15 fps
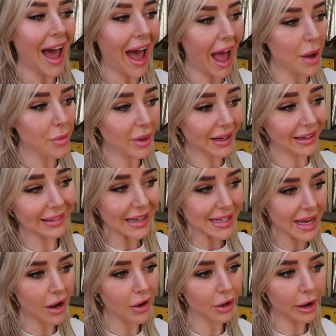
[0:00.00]
I'm going to sit
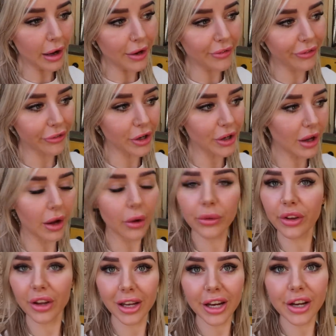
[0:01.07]
down and go through like all
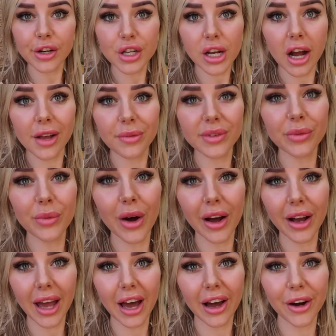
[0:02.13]
the queue times and
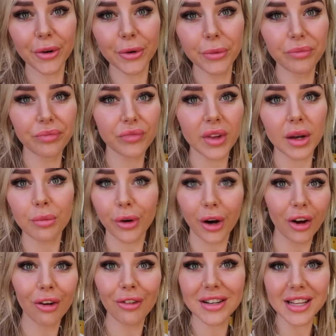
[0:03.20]
work out
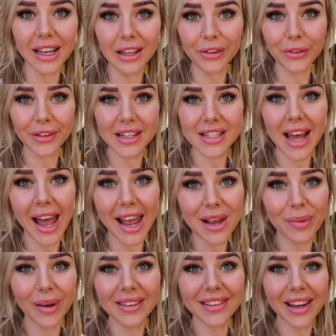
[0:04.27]
priorities for the day,
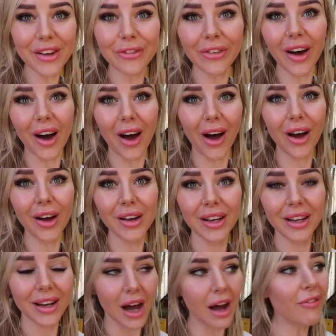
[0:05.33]
but so far
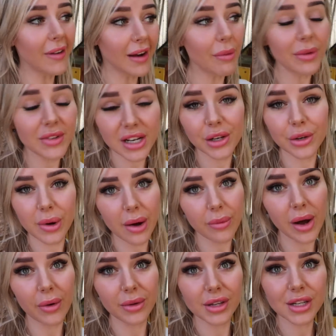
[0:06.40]
I feel like we've done
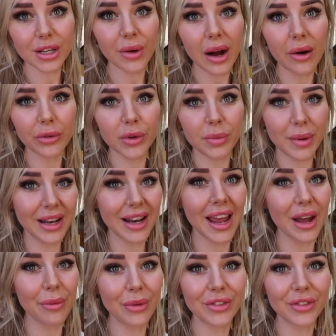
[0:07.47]
quite well in the two hours we've been here.